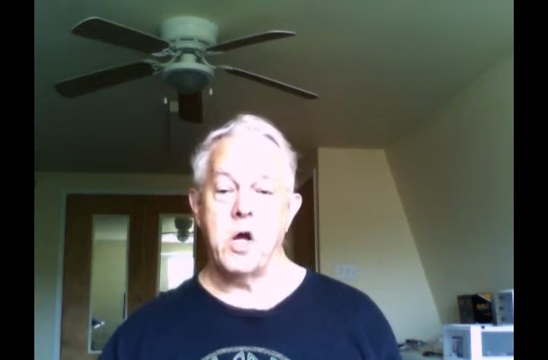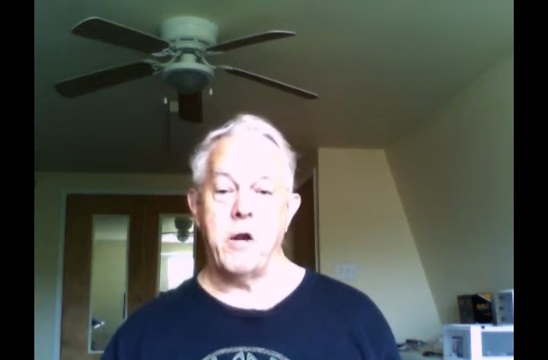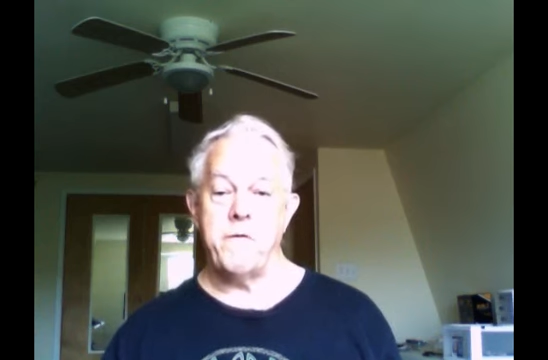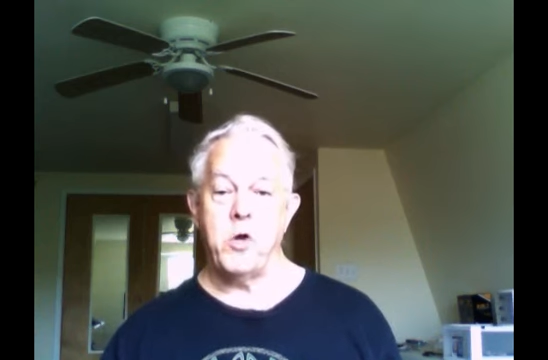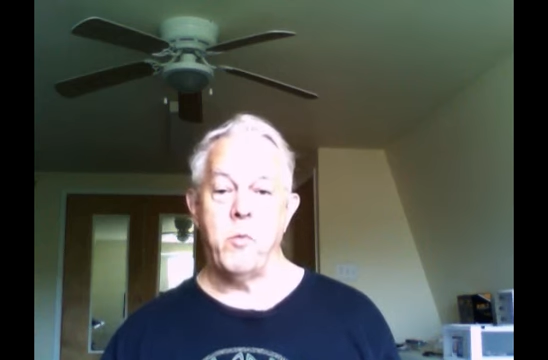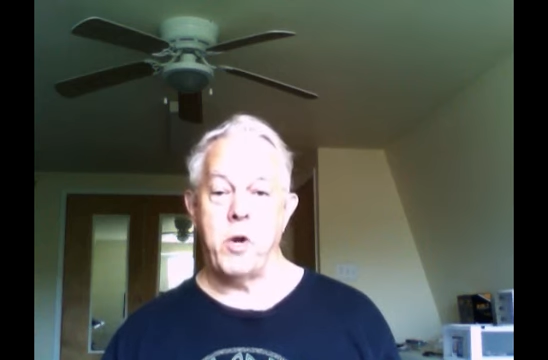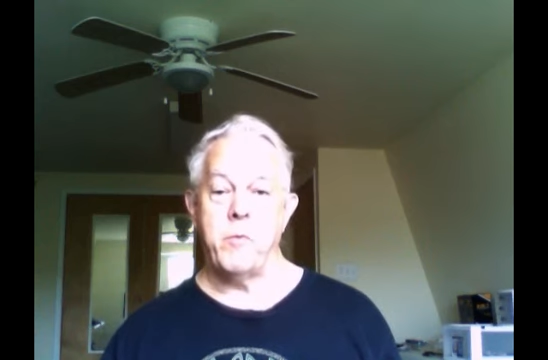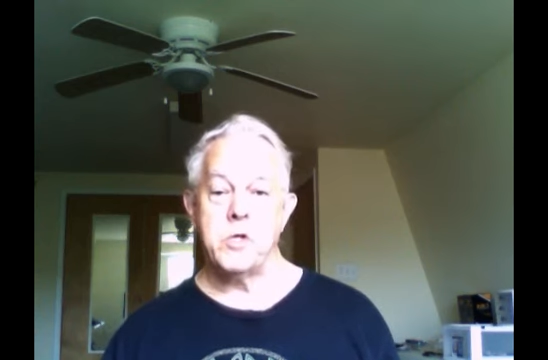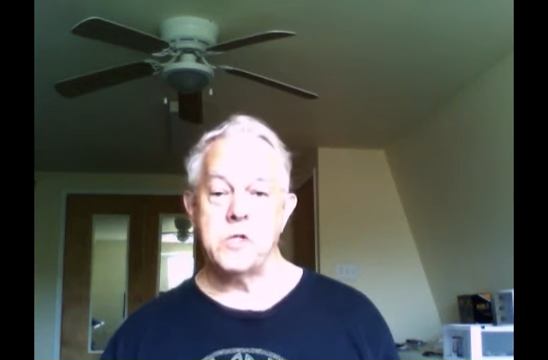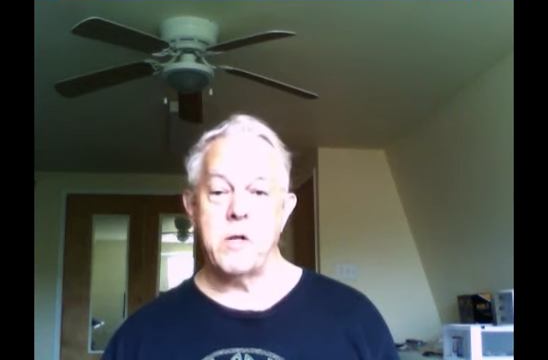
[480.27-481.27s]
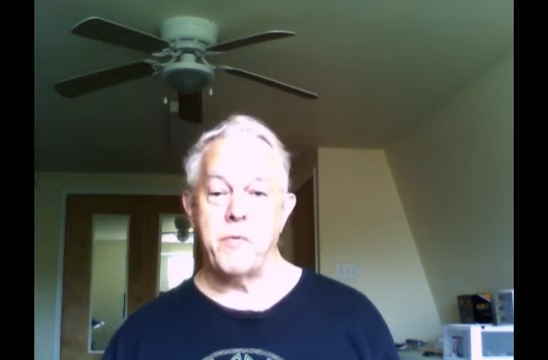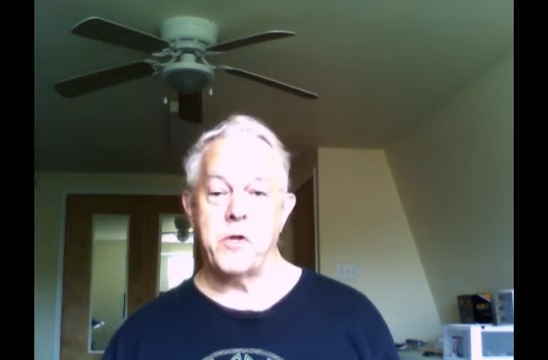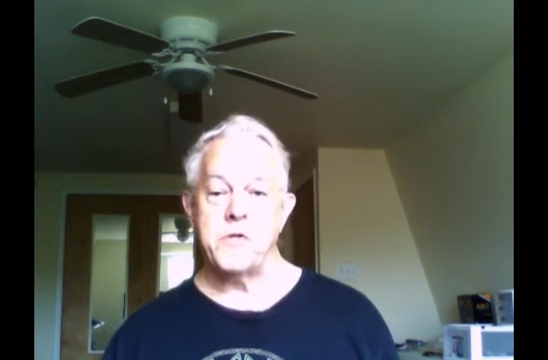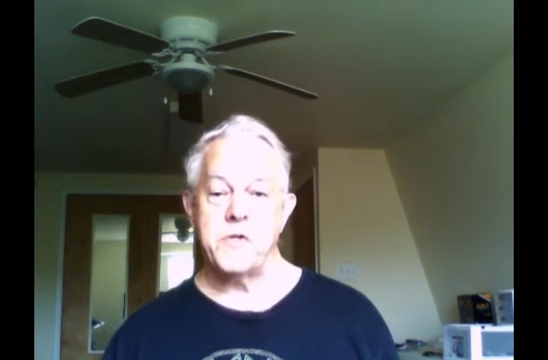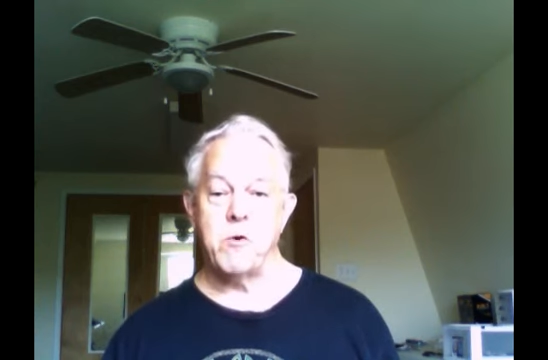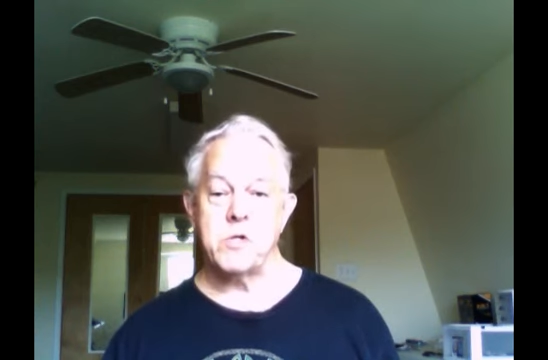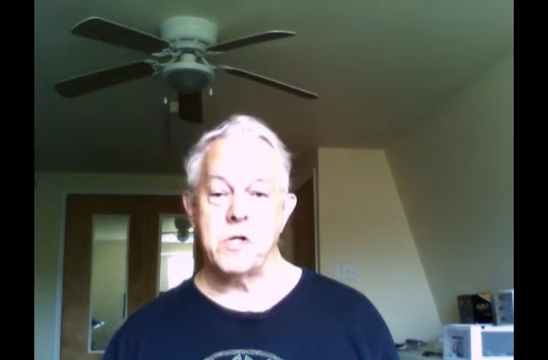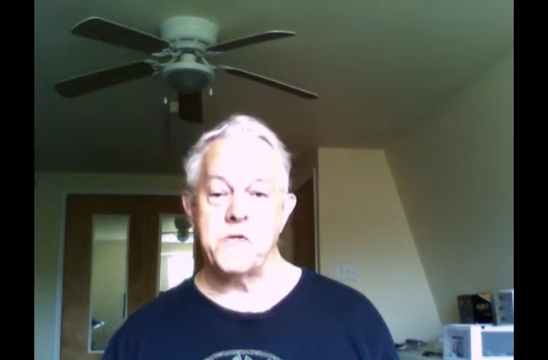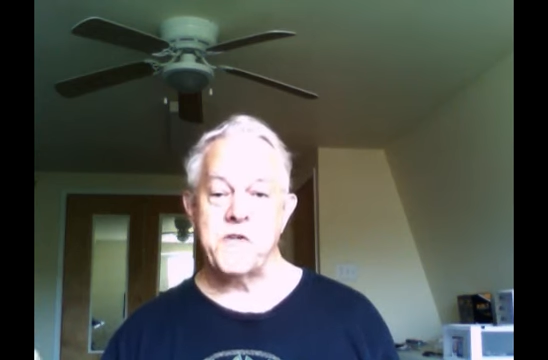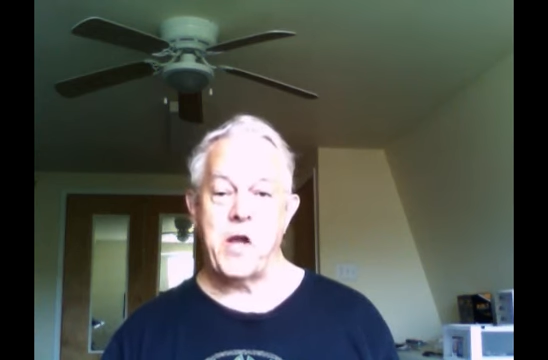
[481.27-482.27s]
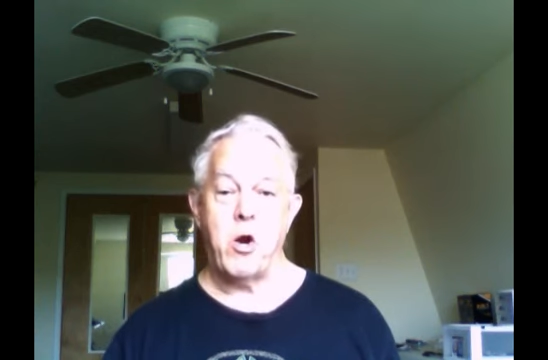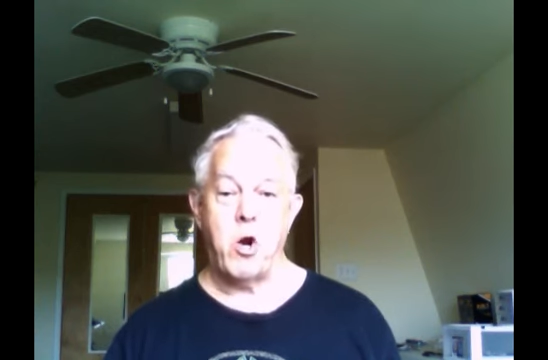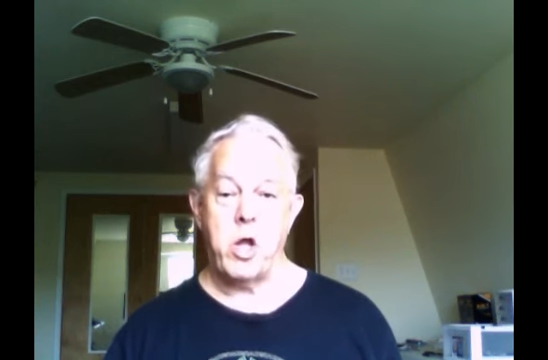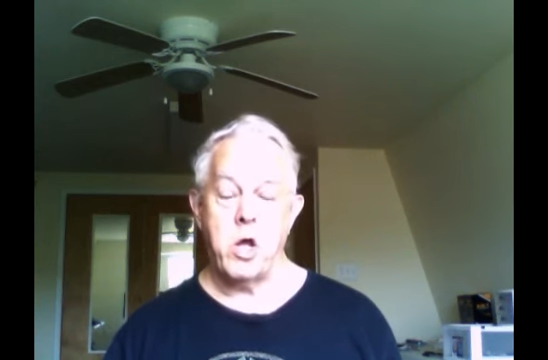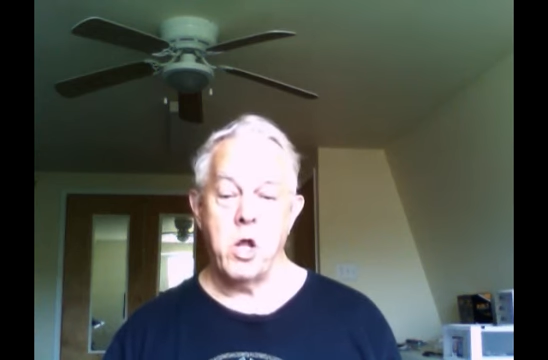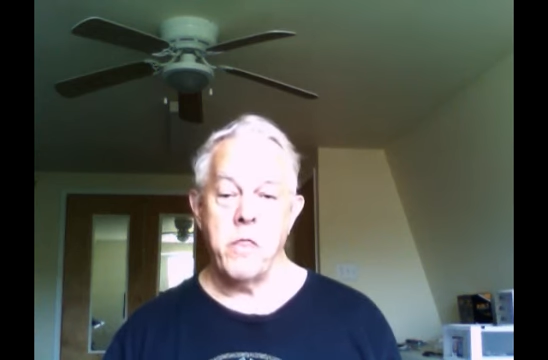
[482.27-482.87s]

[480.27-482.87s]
kind of human. I mean, this is something that's seriously scary.